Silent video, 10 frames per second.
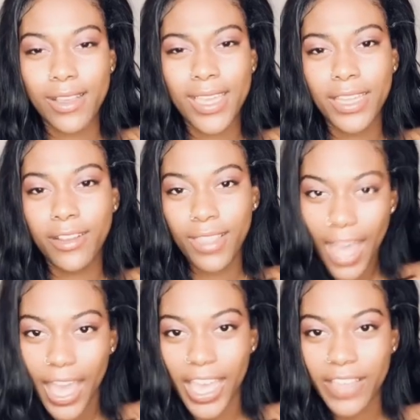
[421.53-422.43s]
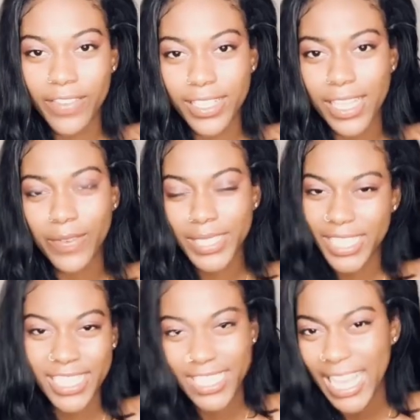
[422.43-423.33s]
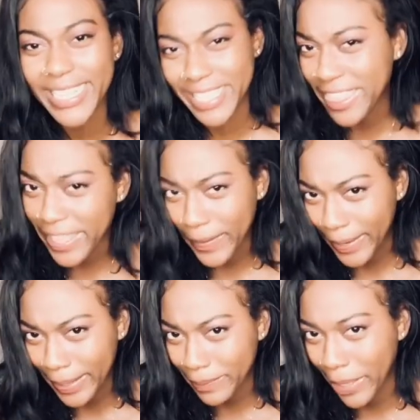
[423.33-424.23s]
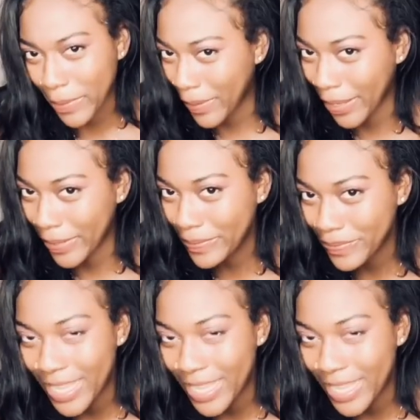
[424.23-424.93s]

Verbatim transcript: so i get on live because i want to test the theory i'm like okay